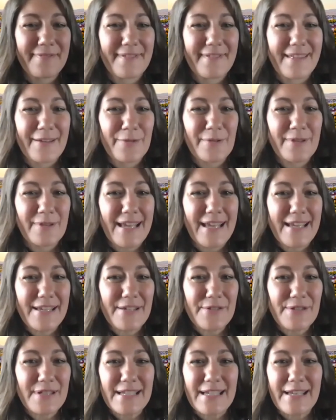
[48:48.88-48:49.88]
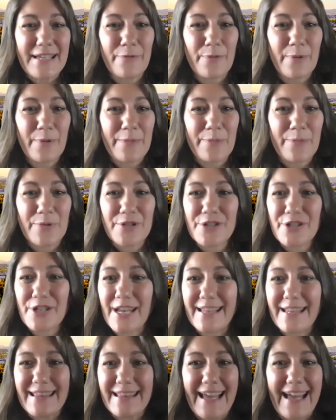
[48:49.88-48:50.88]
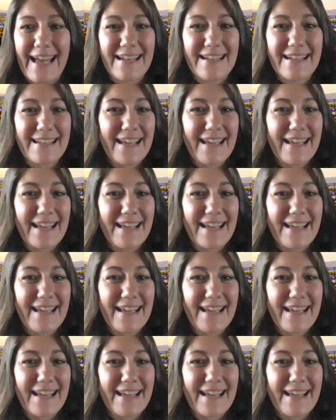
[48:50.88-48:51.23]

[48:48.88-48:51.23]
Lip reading: Well, thank you, Steve. We appreciate that.